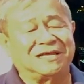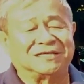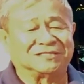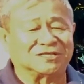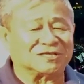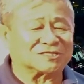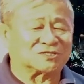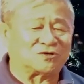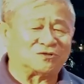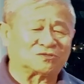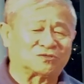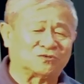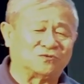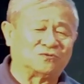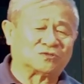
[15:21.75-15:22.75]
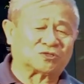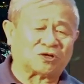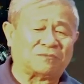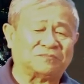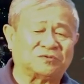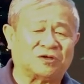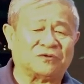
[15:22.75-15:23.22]
Just go to
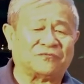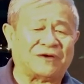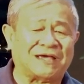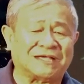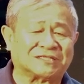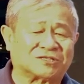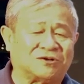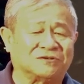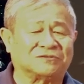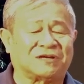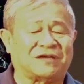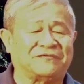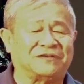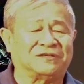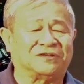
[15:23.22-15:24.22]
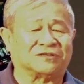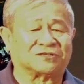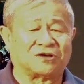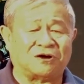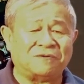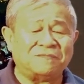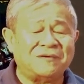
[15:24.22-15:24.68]

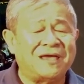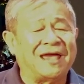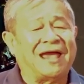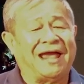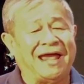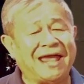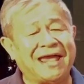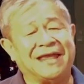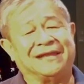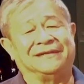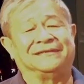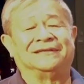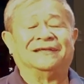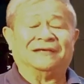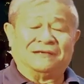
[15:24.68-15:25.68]
shop.yscomdriving.com and